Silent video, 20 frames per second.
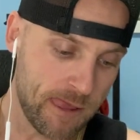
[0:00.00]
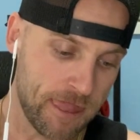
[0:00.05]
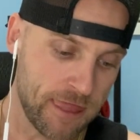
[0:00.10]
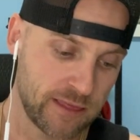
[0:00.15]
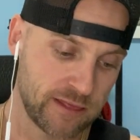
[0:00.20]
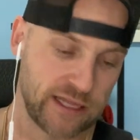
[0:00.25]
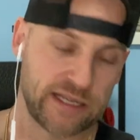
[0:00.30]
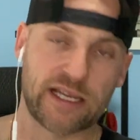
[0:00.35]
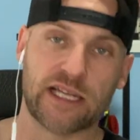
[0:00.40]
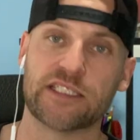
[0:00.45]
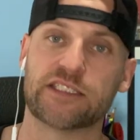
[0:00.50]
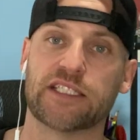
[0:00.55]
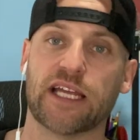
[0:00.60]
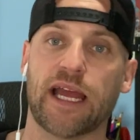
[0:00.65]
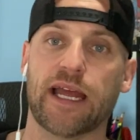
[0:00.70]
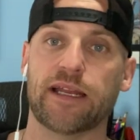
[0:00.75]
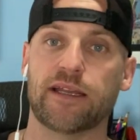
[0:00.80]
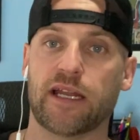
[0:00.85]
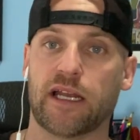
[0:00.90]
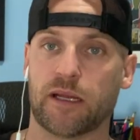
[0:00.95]
Like I
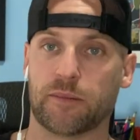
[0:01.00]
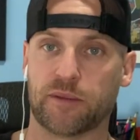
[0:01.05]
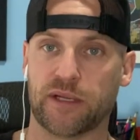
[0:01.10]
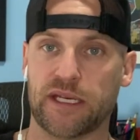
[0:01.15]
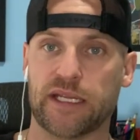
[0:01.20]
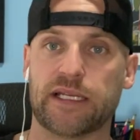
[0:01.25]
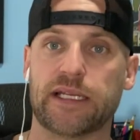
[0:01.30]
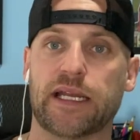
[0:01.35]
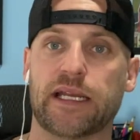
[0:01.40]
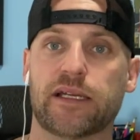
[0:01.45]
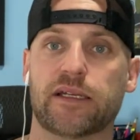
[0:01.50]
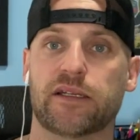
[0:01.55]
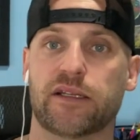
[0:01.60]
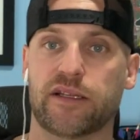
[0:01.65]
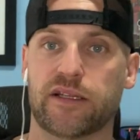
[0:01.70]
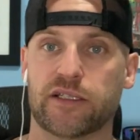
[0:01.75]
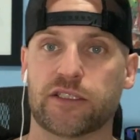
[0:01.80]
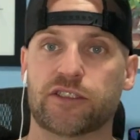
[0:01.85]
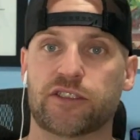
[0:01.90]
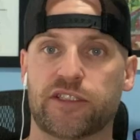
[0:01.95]
said, and I'm going to get into
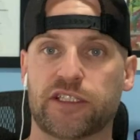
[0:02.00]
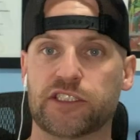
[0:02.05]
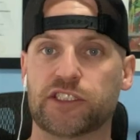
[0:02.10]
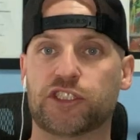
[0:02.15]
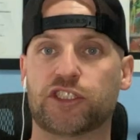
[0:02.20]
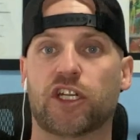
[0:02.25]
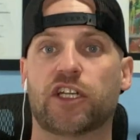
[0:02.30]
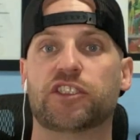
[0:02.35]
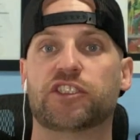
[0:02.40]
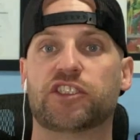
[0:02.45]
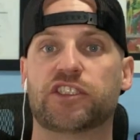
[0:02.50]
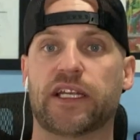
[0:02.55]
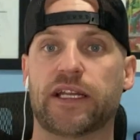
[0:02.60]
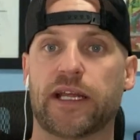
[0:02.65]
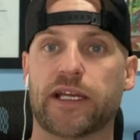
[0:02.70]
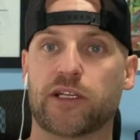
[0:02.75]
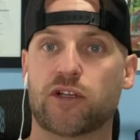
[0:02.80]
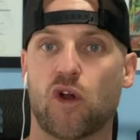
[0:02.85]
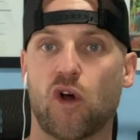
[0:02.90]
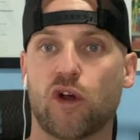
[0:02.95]
this, this judge said I
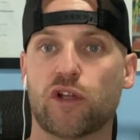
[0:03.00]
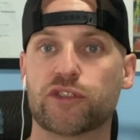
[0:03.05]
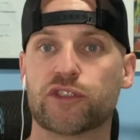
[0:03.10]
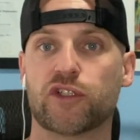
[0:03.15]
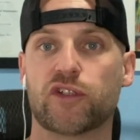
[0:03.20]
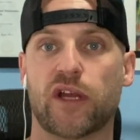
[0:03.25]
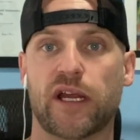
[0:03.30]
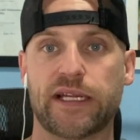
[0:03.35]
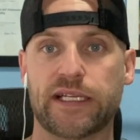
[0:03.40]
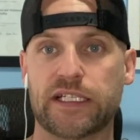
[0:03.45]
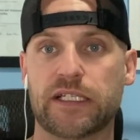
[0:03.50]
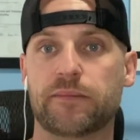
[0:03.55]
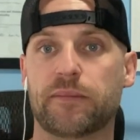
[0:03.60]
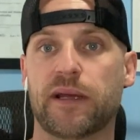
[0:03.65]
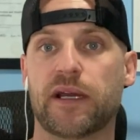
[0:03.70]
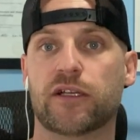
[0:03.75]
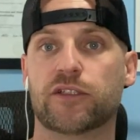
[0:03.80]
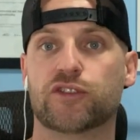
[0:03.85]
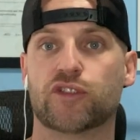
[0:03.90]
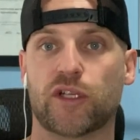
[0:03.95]
called her, I
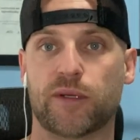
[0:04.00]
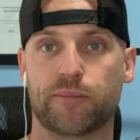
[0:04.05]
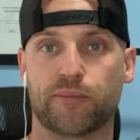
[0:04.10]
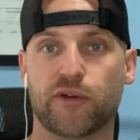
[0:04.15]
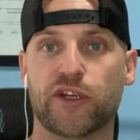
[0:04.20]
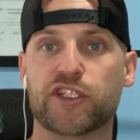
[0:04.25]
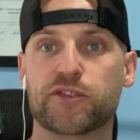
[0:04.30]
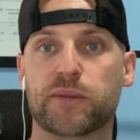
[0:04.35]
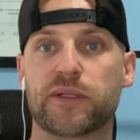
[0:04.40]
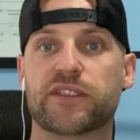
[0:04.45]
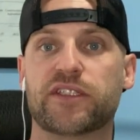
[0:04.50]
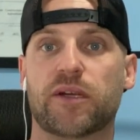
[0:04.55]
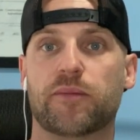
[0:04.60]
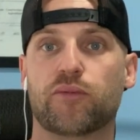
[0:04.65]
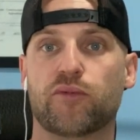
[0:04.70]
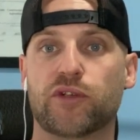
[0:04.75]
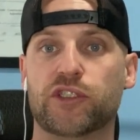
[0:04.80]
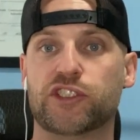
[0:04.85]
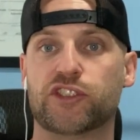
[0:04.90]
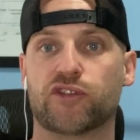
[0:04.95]
emailed her, I breached my
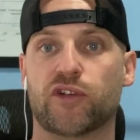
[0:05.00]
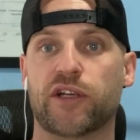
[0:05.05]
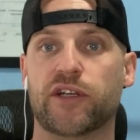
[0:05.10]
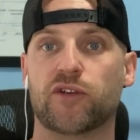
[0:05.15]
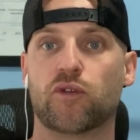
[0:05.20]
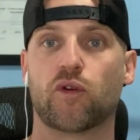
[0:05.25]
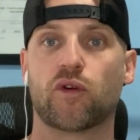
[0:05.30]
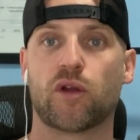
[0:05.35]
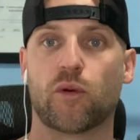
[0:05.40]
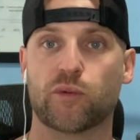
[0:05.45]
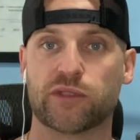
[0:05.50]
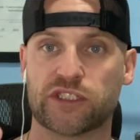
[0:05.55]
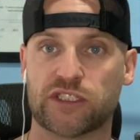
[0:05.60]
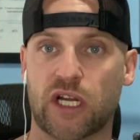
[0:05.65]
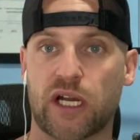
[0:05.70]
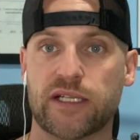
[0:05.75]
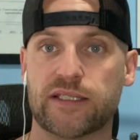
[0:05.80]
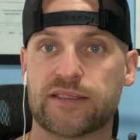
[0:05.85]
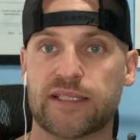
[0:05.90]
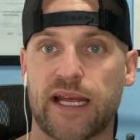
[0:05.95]
temporary restraining order, I was
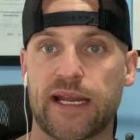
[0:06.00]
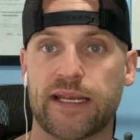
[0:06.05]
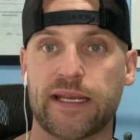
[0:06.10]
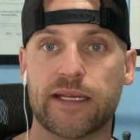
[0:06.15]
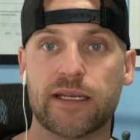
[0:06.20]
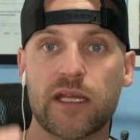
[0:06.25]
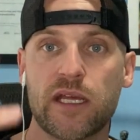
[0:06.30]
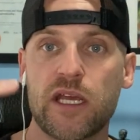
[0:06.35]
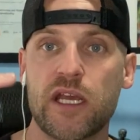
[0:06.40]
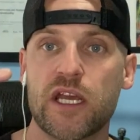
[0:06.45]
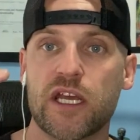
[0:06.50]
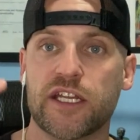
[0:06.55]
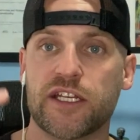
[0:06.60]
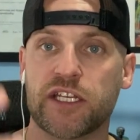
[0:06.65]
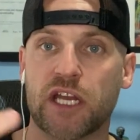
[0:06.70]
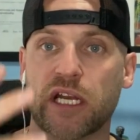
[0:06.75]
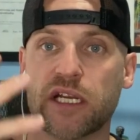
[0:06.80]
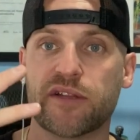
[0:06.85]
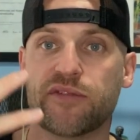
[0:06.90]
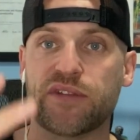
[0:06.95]
not a tenant.
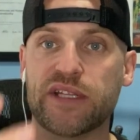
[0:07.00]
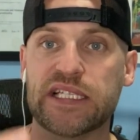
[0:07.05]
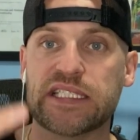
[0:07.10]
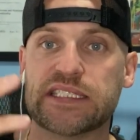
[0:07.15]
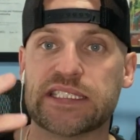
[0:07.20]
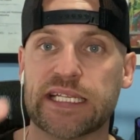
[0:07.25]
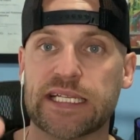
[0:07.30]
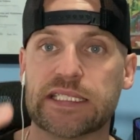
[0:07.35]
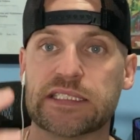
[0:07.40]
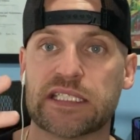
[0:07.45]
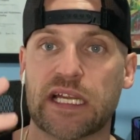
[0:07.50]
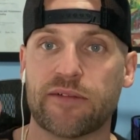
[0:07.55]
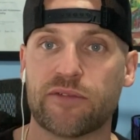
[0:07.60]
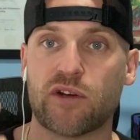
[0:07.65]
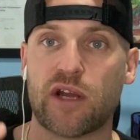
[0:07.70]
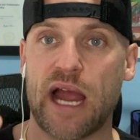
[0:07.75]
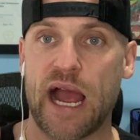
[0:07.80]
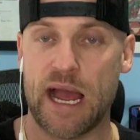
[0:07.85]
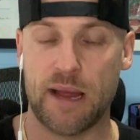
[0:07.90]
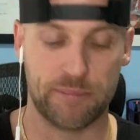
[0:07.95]
None of these things ever
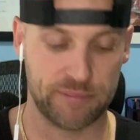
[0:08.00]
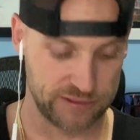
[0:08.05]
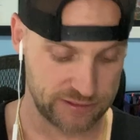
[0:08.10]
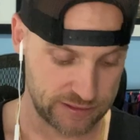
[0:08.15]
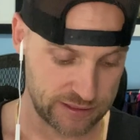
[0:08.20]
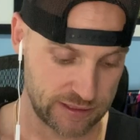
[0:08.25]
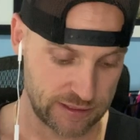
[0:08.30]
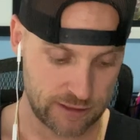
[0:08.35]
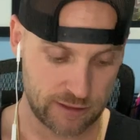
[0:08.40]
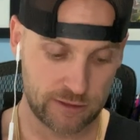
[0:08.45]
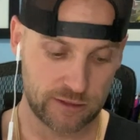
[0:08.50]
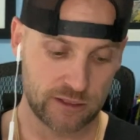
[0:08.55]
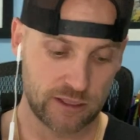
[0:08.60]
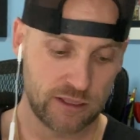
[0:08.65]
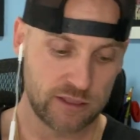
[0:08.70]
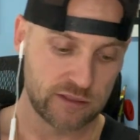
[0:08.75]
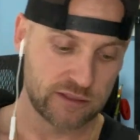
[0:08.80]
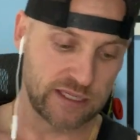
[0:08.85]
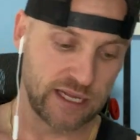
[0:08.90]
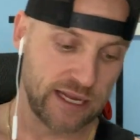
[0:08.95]
happened,
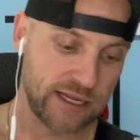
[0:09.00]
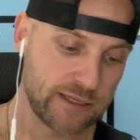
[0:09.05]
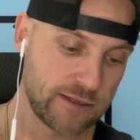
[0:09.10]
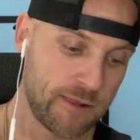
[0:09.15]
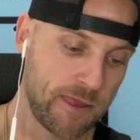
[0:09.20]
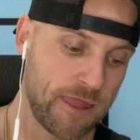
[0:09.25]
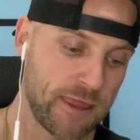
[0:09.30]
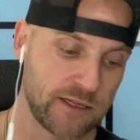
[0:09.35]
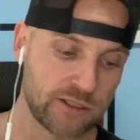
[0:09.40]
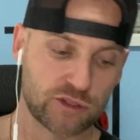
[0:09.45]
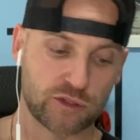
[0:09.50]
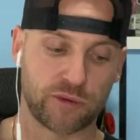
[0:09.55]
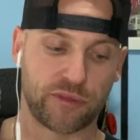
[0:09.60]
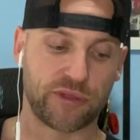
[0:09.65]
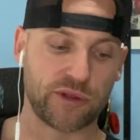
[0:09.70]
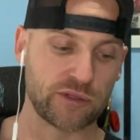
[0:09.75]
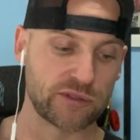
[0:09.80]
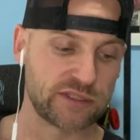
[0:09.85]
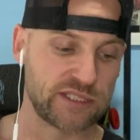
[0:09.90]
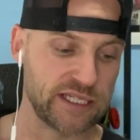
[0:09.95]
okay? So
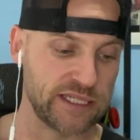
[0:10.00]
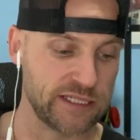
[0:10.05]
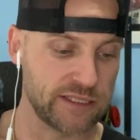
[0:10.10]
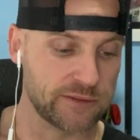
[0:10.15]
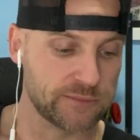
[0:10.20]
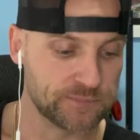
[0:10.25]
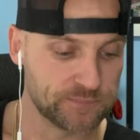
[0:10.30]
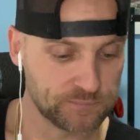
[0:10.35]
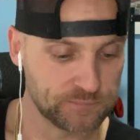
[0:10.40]
13.